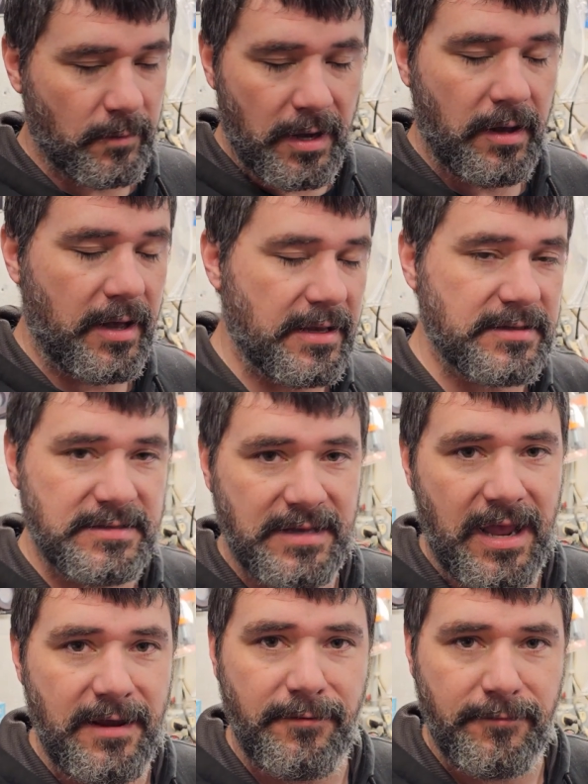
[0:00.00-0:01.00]
well as
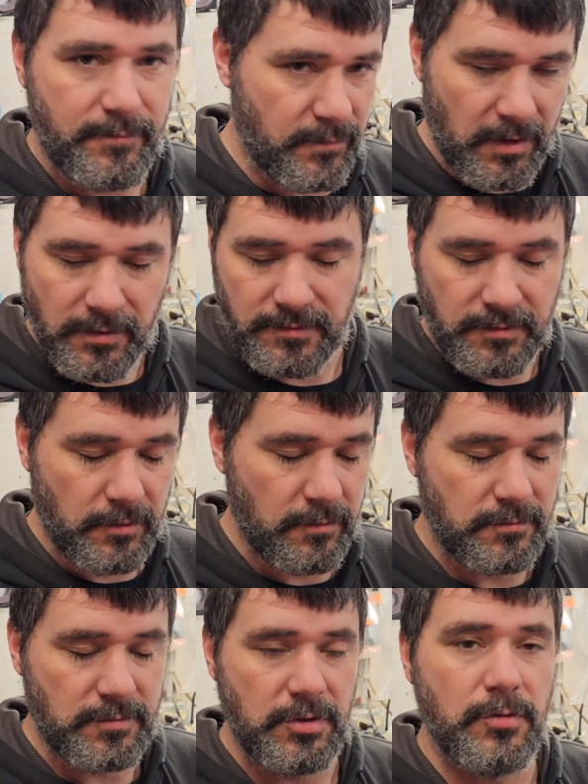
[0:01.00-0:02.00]
safe. Those two
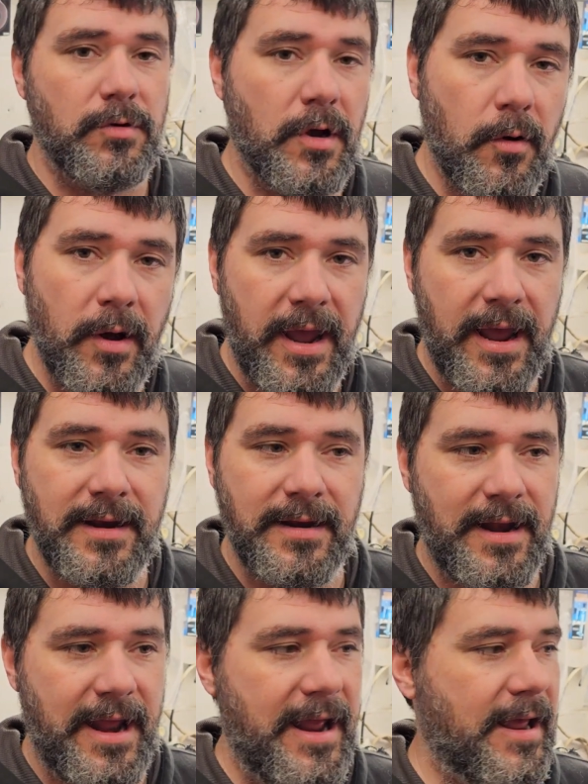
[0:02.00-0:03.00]
do go hand
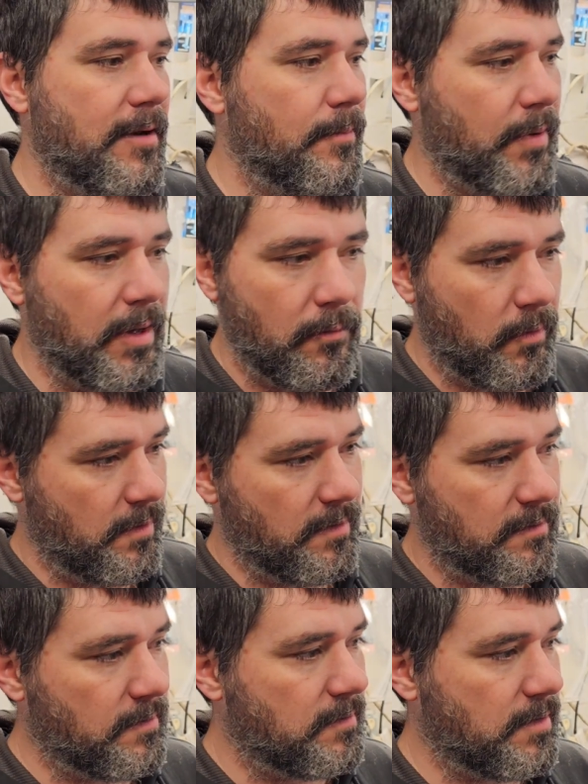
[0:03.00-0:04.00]
in hand, but when
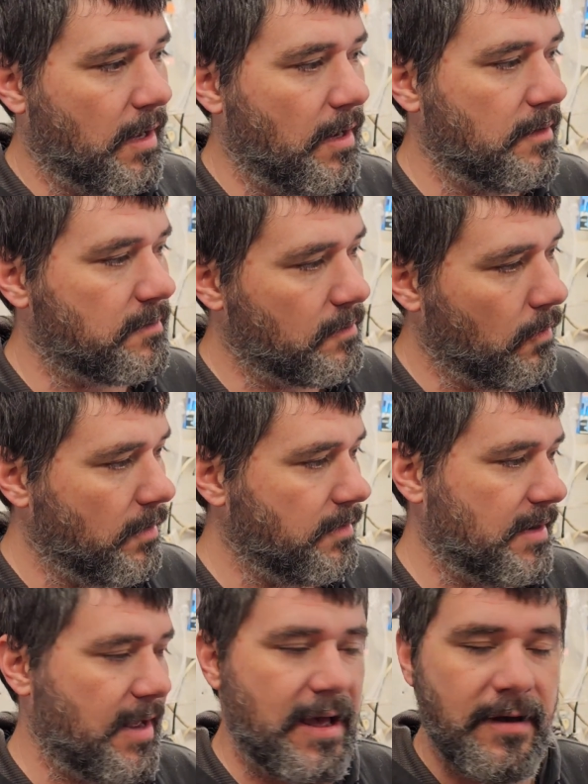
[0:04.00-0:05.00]
this is done, it's going
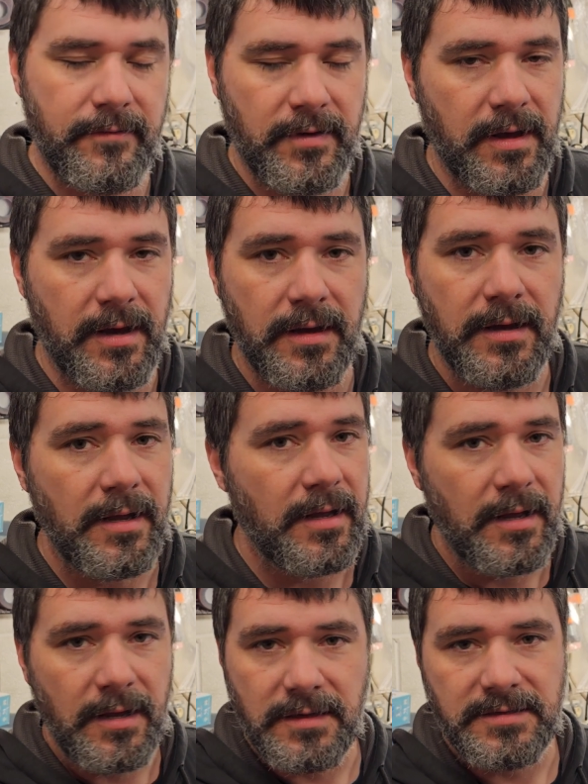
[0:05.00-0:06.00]
to have a
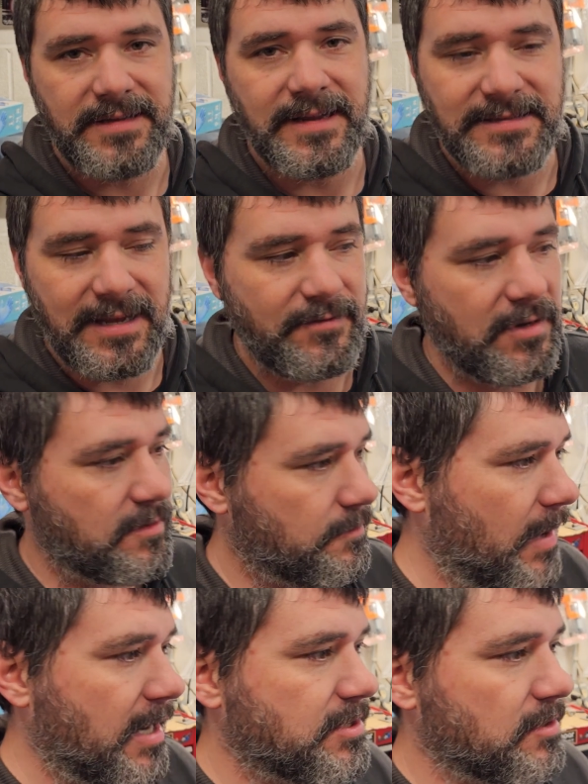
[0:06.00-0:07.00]
state safety
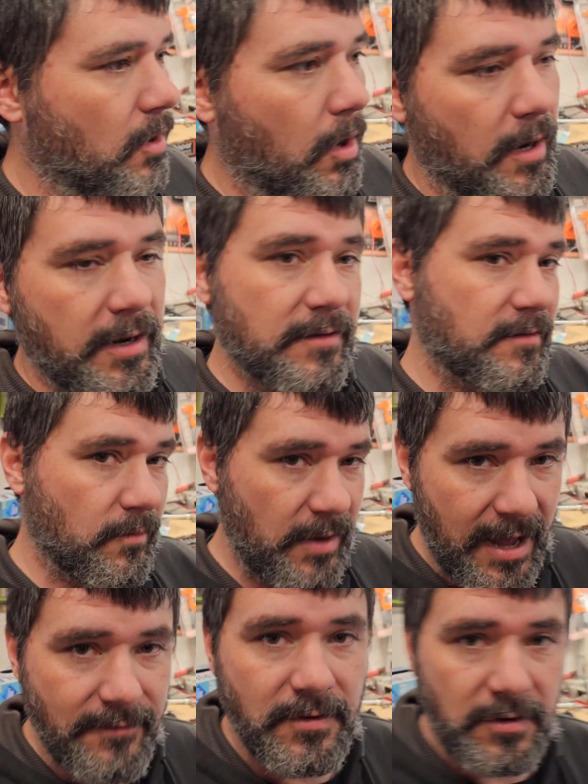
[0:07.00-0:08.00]
inspection on it, so
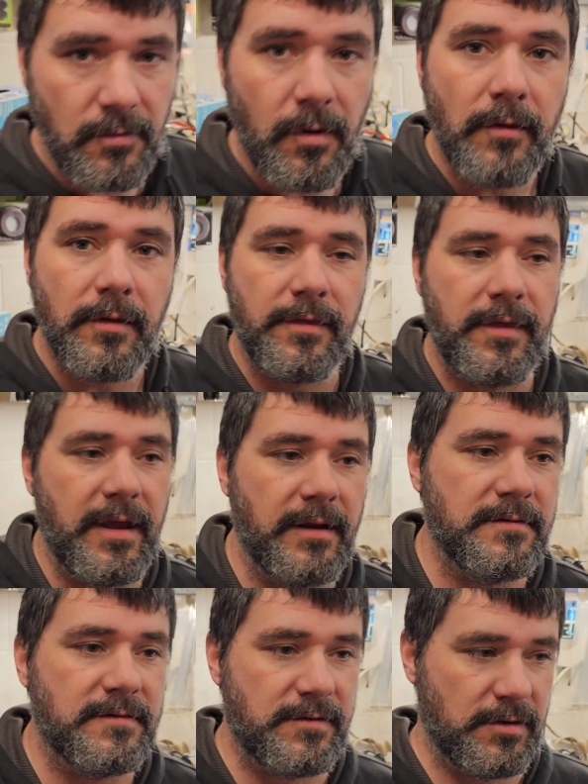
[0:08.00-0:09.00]
we have to do all the
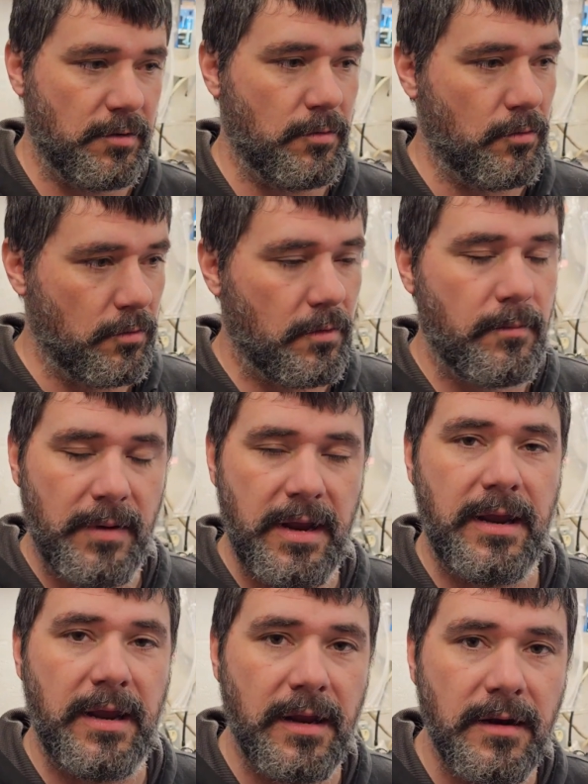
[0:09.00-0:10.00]
things to
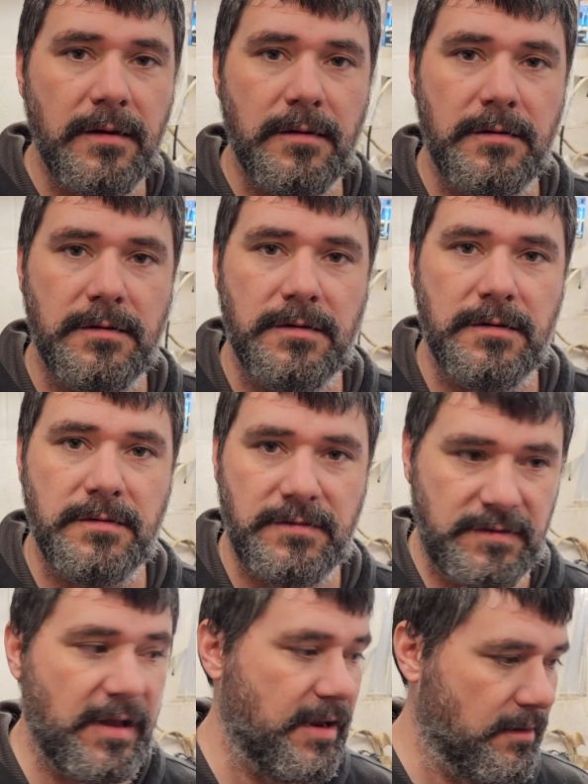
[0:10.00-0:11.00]
make it
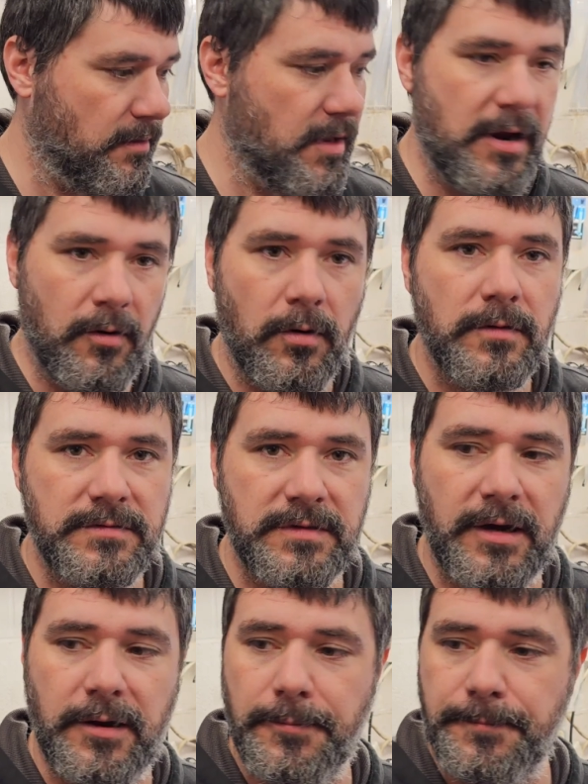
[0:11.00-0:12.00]
state legal.
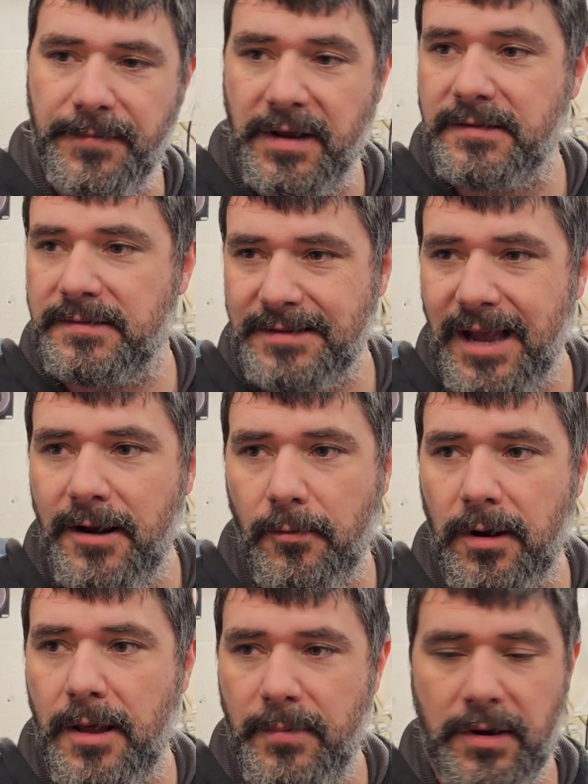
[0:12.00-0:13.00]
So that's kind of
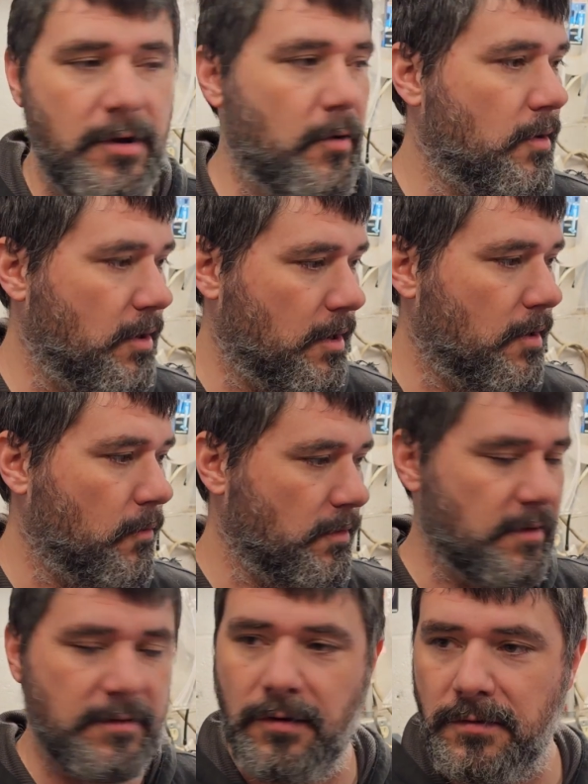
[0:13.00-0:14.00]
what I've been doing here
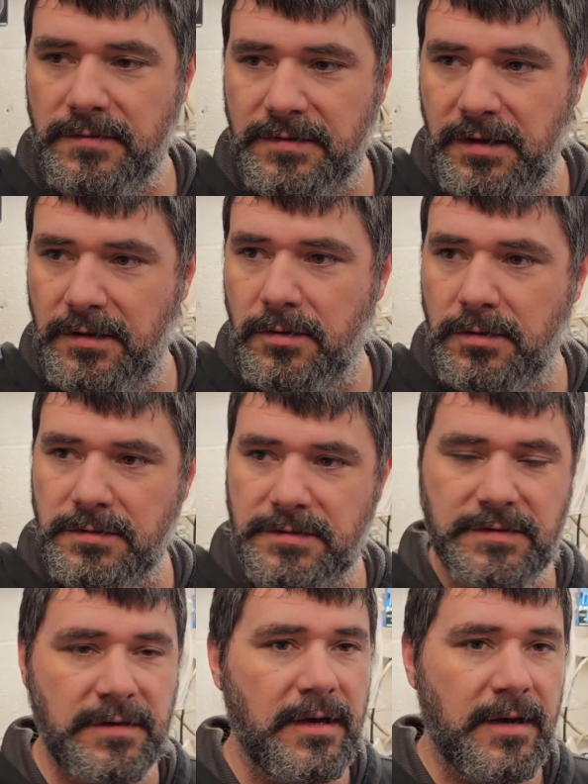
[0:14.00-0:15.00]
with the turn signals,